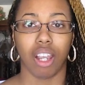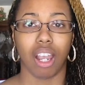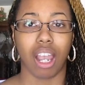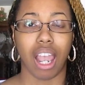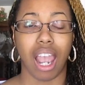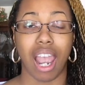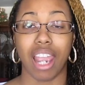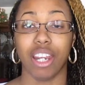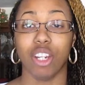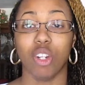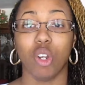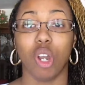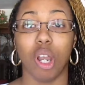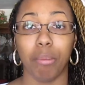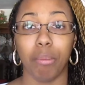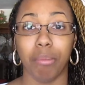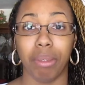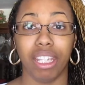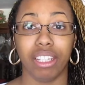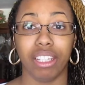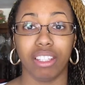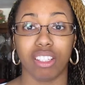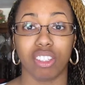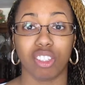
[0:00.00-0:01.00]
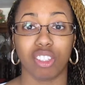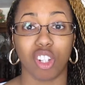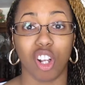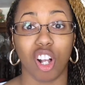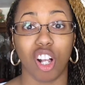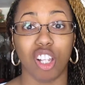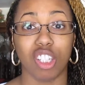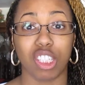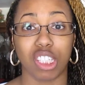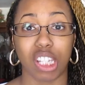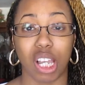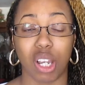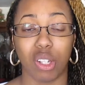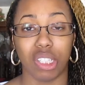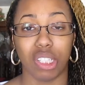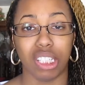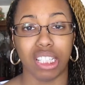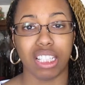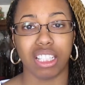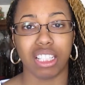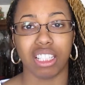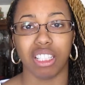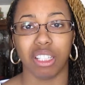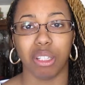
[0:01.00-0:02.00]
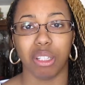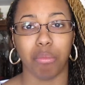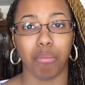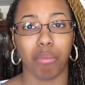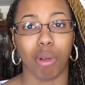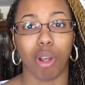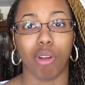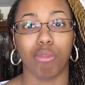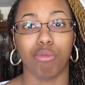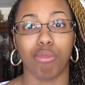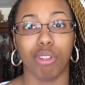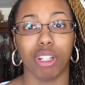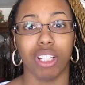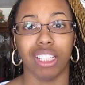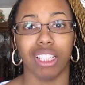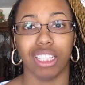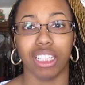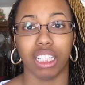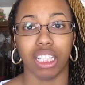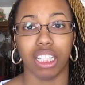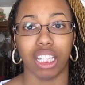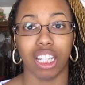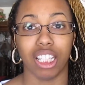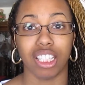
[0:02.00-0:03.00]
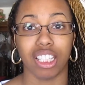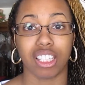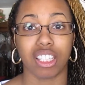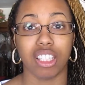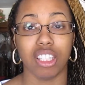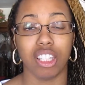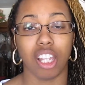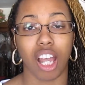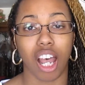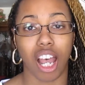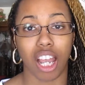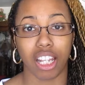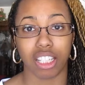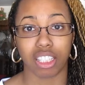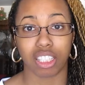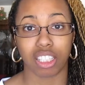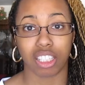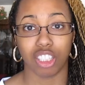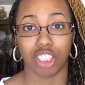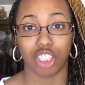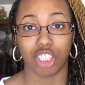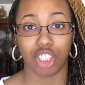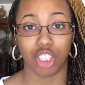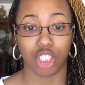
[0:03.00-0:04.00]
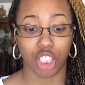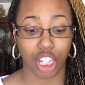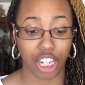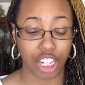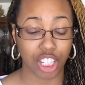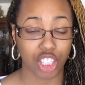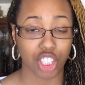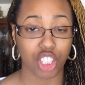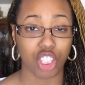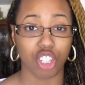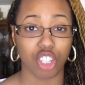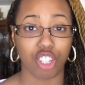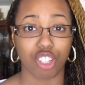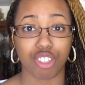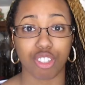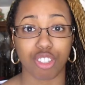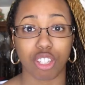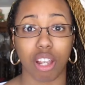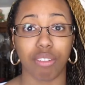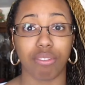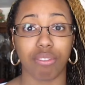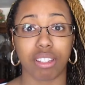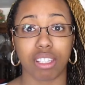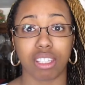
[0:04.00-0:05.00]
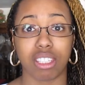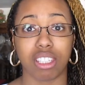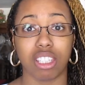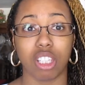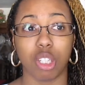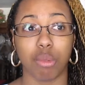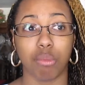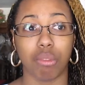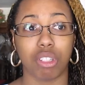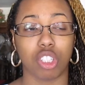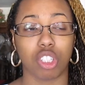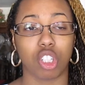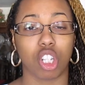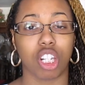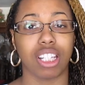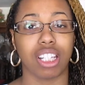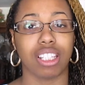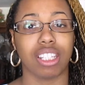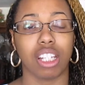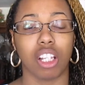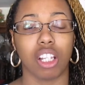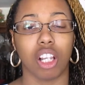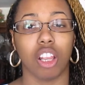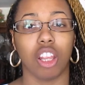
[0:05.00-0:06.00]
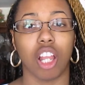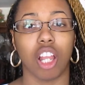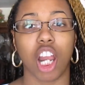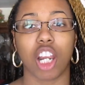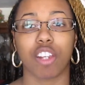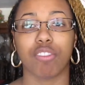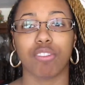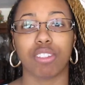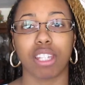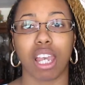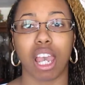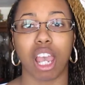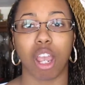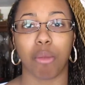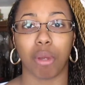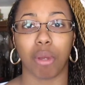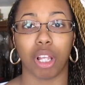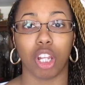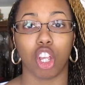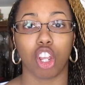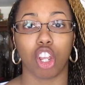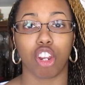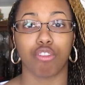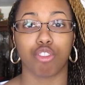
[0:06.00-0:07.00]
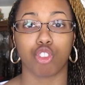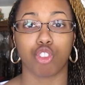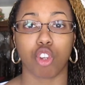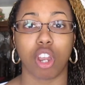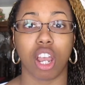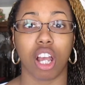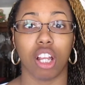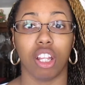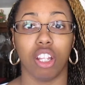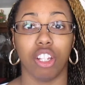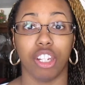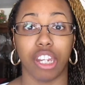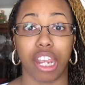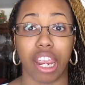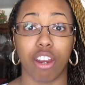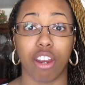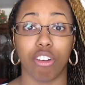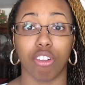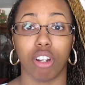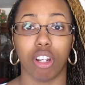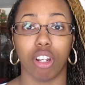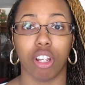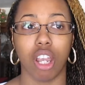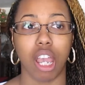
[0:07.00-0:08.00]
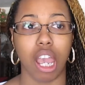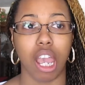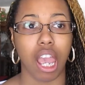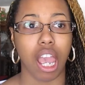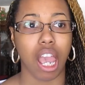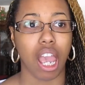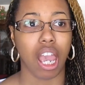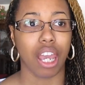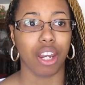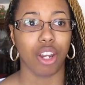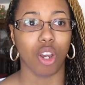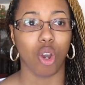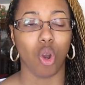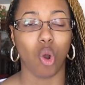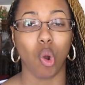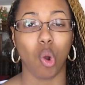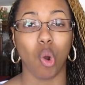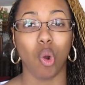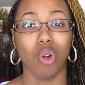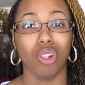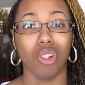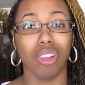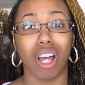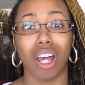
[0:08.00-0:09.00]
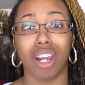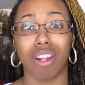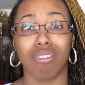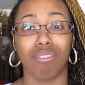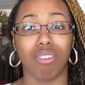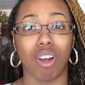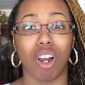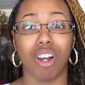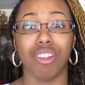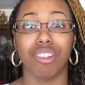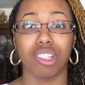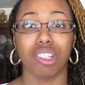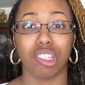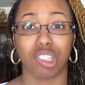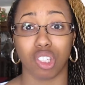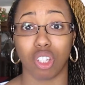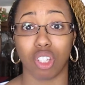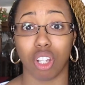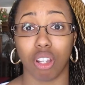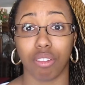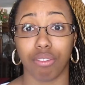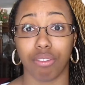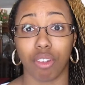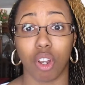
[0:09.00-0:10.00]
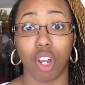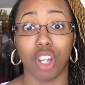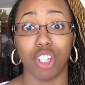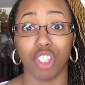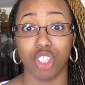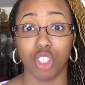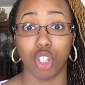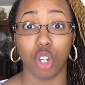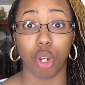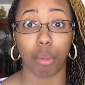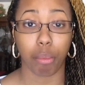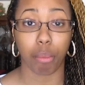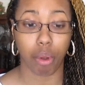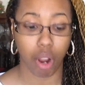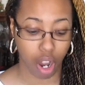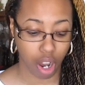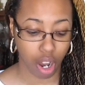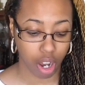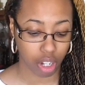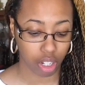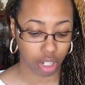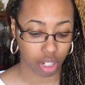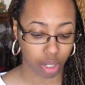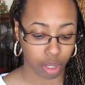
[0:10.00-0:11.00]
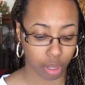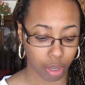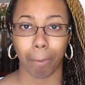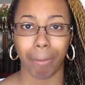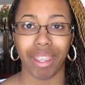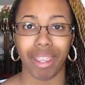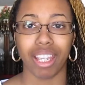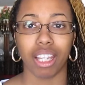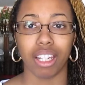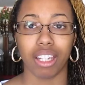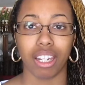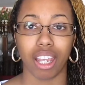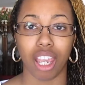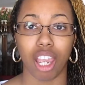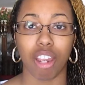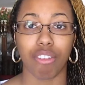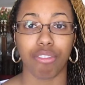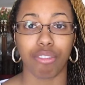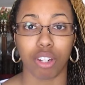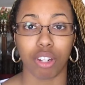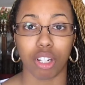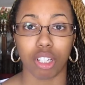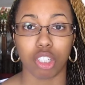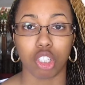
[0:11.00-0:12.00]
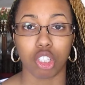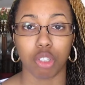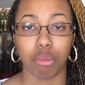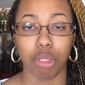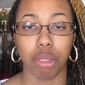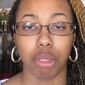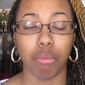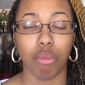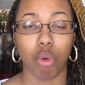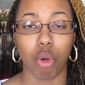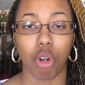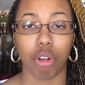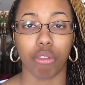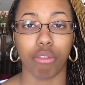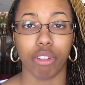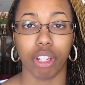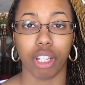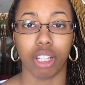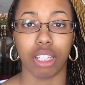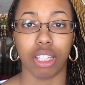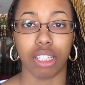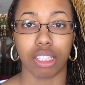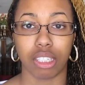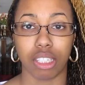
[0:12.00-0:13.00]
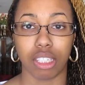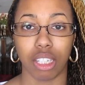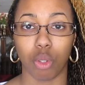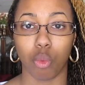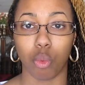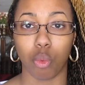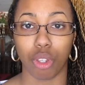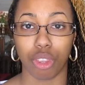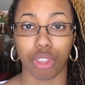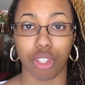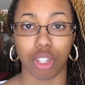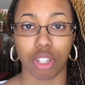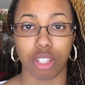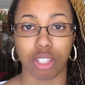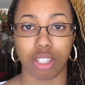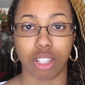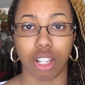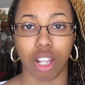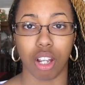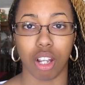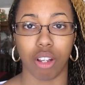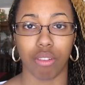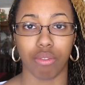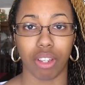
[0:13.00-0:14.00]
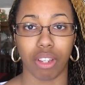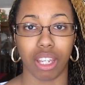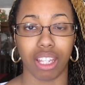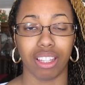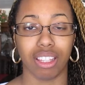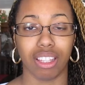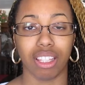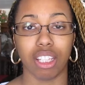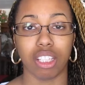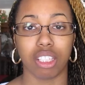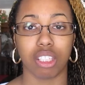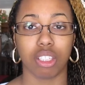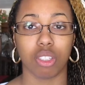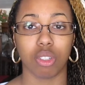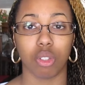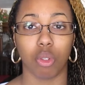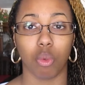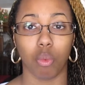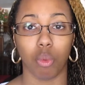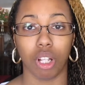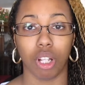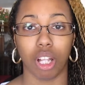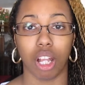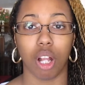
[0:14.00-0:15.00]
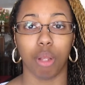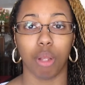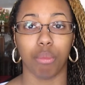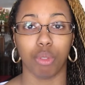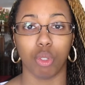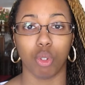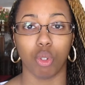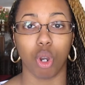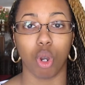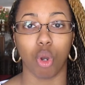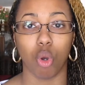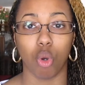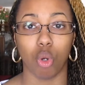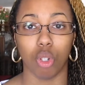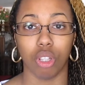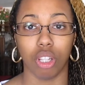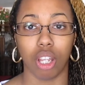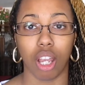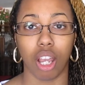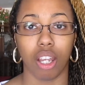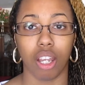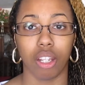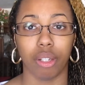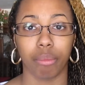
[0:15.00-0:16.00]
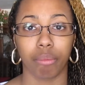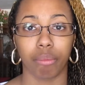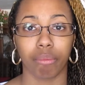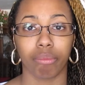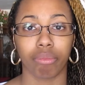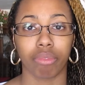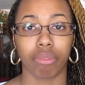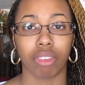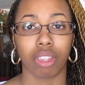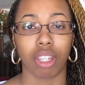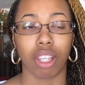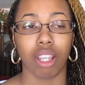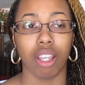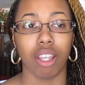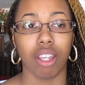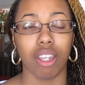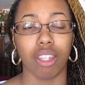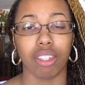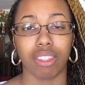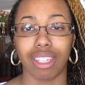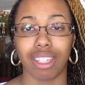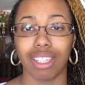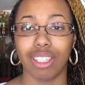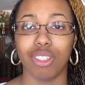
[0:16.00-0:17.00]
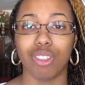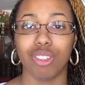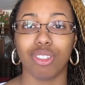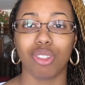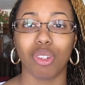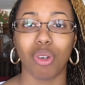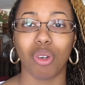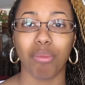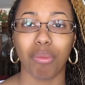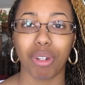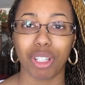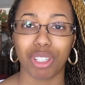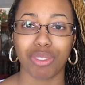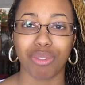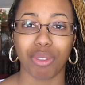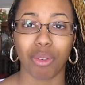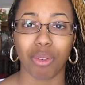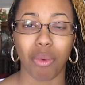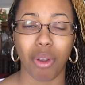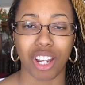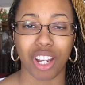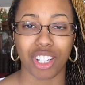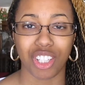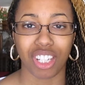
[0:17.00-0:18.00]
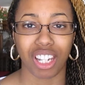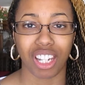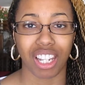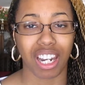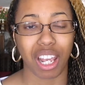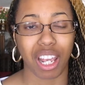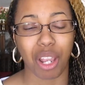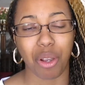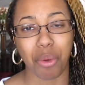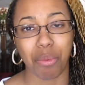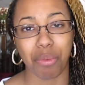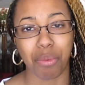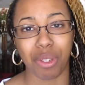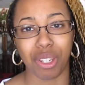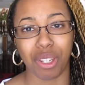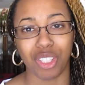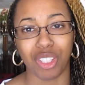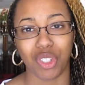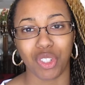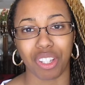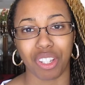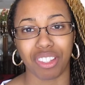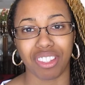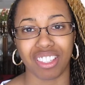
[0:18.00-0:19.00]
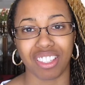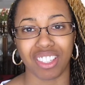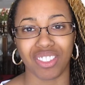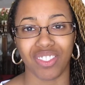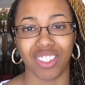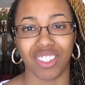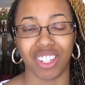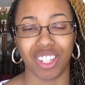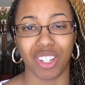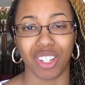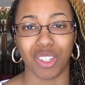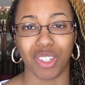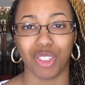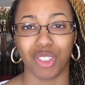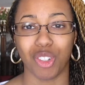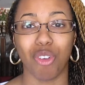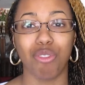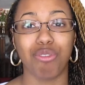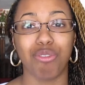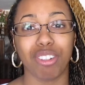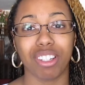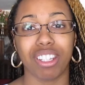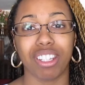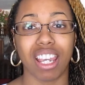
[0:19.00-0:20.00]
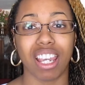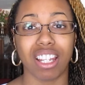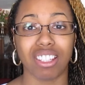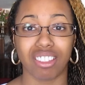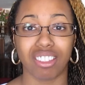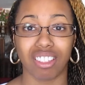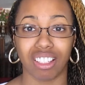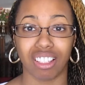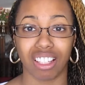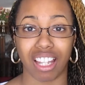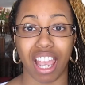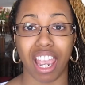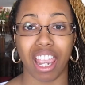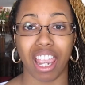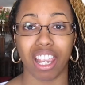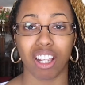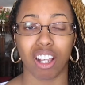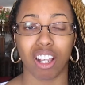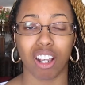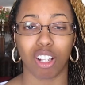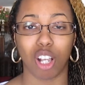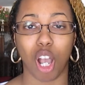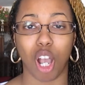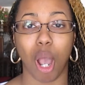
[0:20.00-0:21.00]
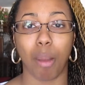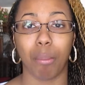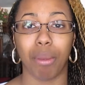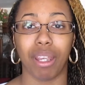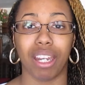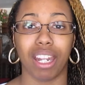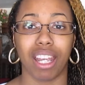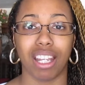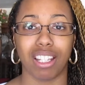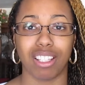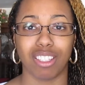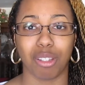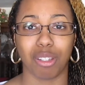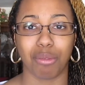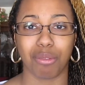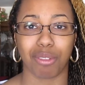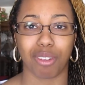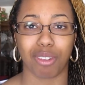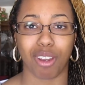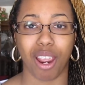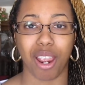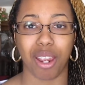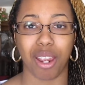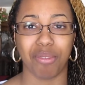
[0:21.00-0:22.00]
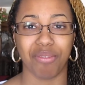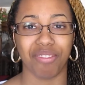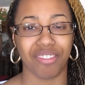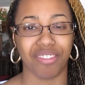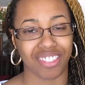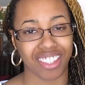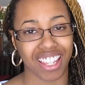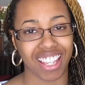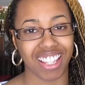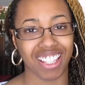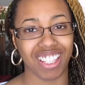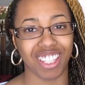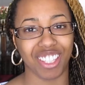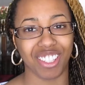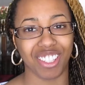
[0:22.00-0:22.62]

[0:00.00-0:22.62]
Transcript: I know I made this all sound easy, but really it's not. Changing your self-esteem is going to take a lot of time, a lot of trial and error, and a whole lot of other stuff on your part. Make an effort to be more realistic with yourself, and this will help you a whole lot. Thank you so much for watching, and I hope you enjoyed this video. Don't forget to like, comment, and subscribe. Thank you.